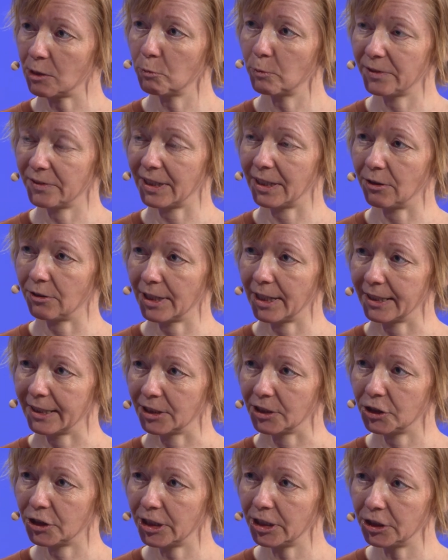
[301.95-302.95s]
without any
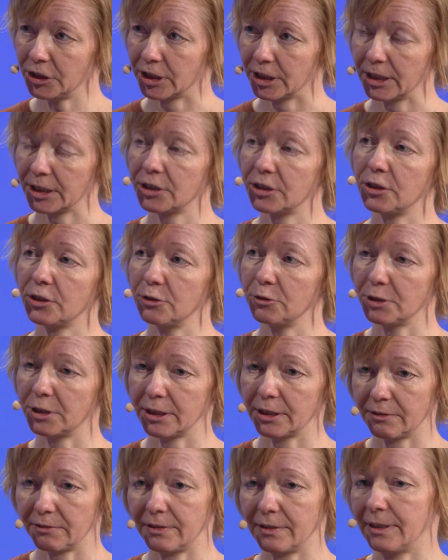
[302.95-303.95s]
changes
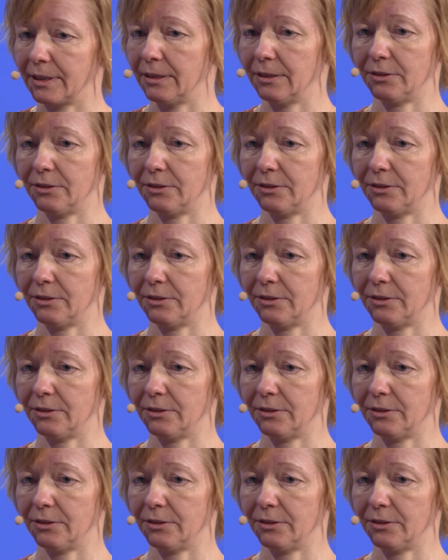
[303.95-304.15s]
using the